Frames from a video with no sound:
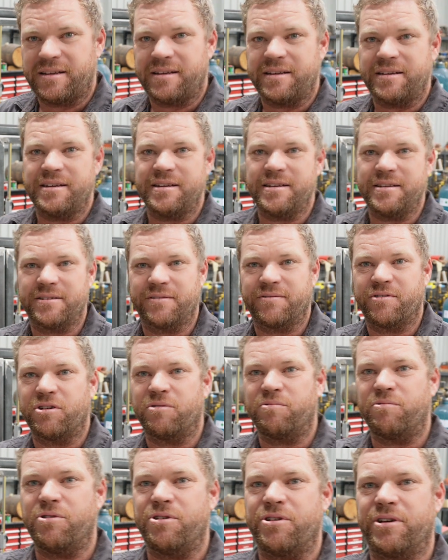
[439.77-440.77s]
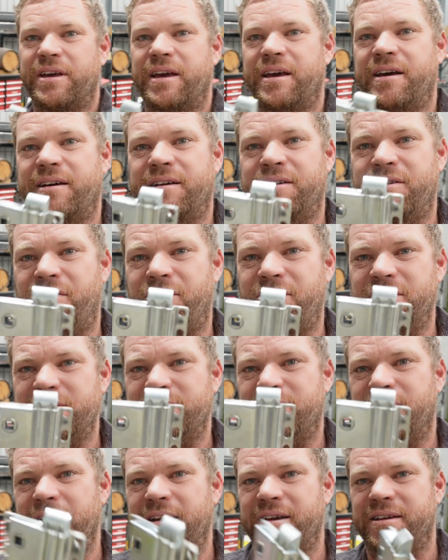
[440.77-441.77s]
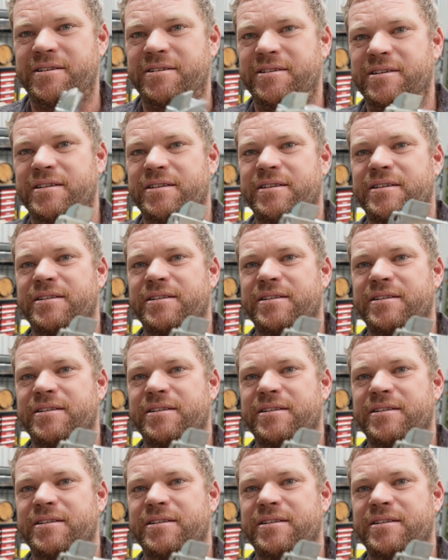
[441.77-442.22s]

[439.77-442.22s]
is I've got to work out a nice way to